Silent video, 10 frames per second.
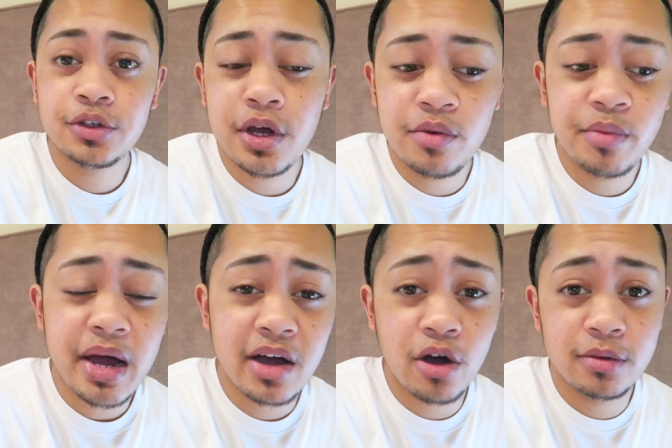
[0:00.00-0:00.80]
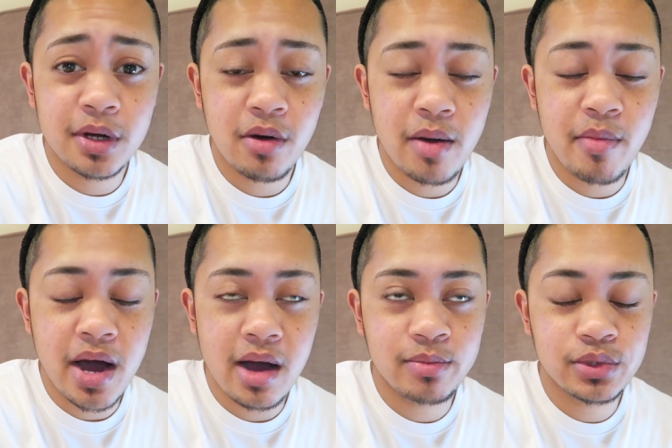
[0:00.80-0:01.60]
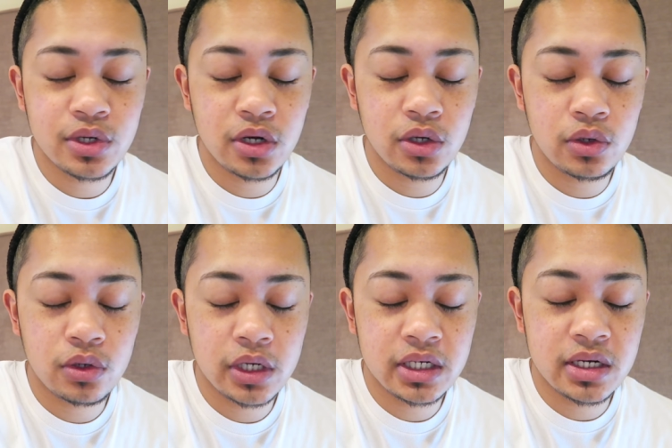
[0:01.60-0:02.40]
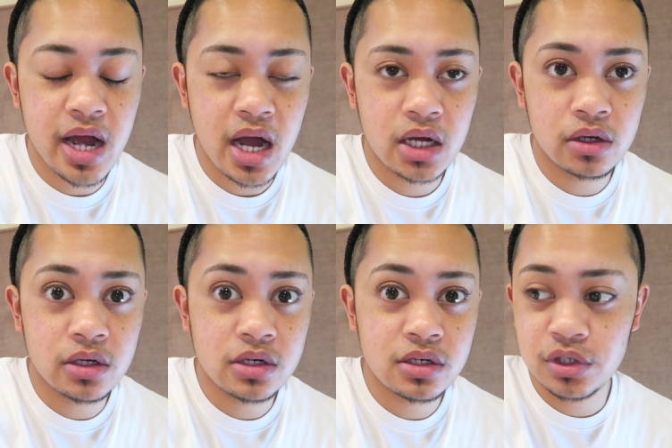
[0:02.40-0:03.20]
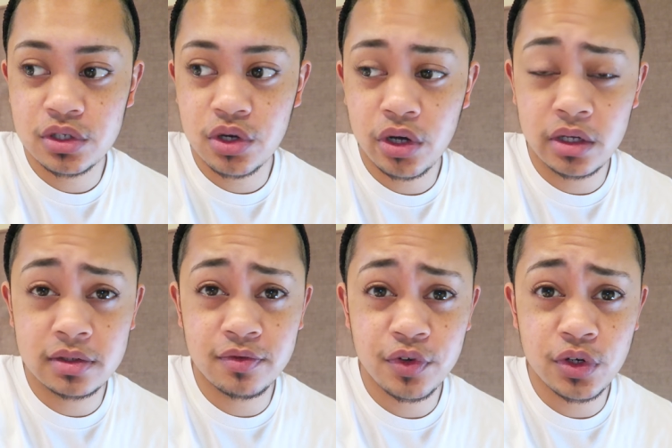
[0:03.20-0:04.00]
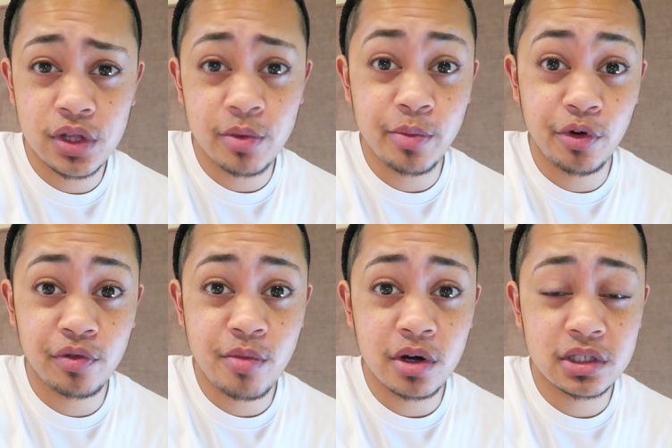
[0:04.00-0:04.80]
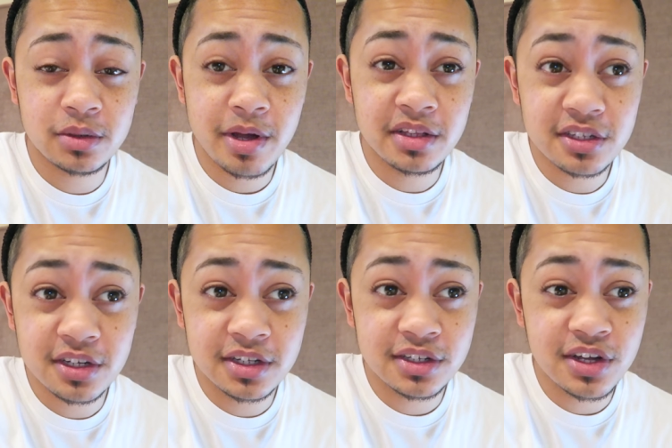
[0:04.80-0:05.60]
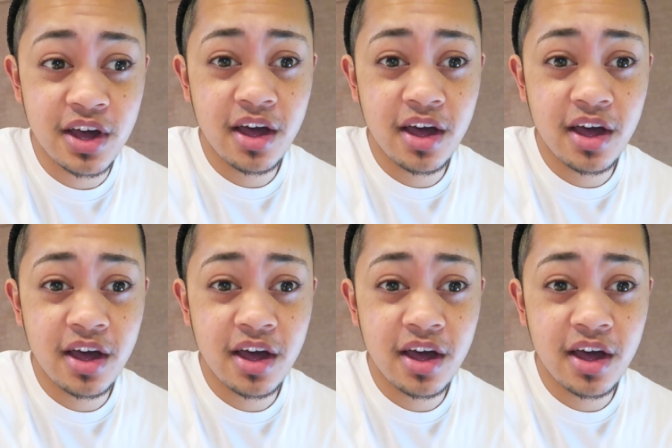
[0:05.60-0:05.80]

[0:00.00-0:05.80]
So we're back home now. I'm absolutely knackered. Just cooking some food that we bought from Marks and Spencer's.